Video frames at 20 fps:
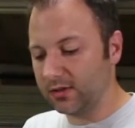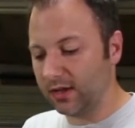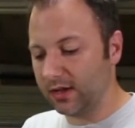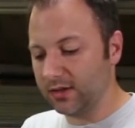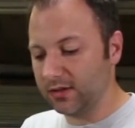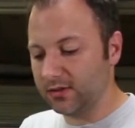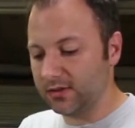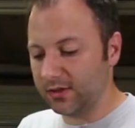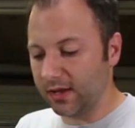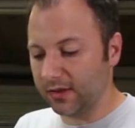
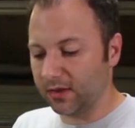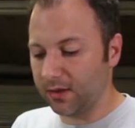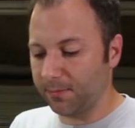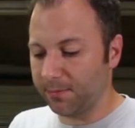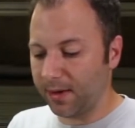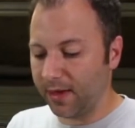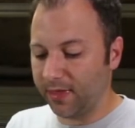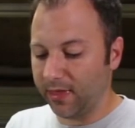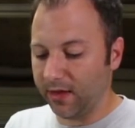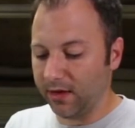and set the
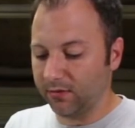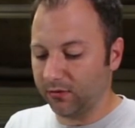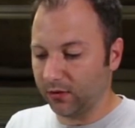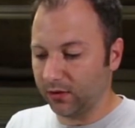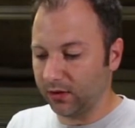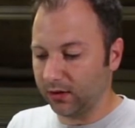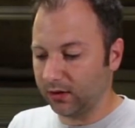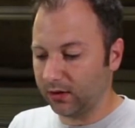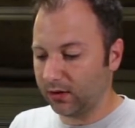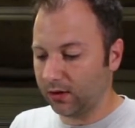bed
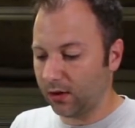leveling.